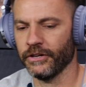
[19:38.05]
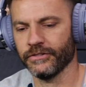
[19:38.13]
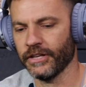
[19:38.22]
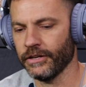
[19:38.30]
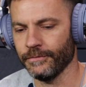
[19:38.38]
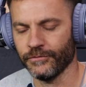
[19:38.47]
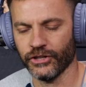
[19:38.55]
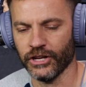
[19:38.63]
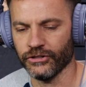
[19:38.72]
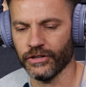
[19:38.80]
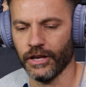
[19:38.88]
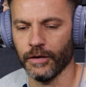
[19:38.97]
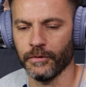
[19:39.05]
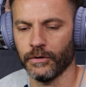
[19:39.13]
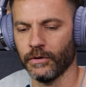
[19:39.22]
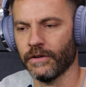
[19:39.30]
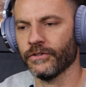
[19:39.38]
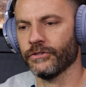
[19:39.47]
you say you change the helmet
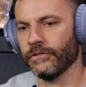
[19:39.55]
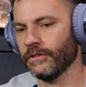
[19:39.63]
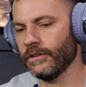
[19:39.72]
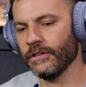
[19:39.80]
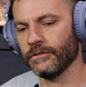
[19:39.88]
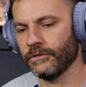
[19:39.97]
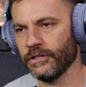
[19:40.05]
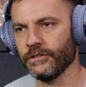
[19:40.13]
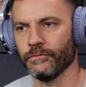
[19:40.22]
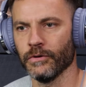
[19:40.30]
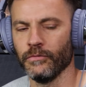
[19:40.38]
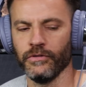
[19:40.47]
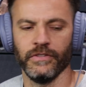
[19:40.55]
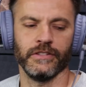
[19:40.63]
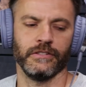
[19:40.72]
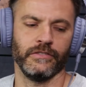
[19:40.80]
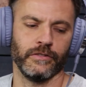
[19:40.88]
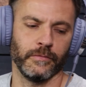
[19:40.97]
or whatever, so these remove
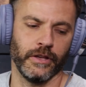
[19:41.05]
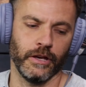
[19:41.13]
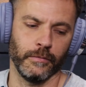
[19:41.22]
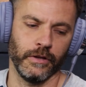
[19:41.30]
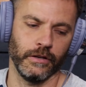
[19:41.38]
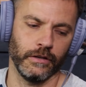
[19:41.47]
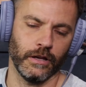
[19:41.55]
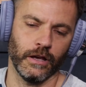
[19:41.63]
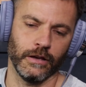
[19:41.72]
easily from the helmet.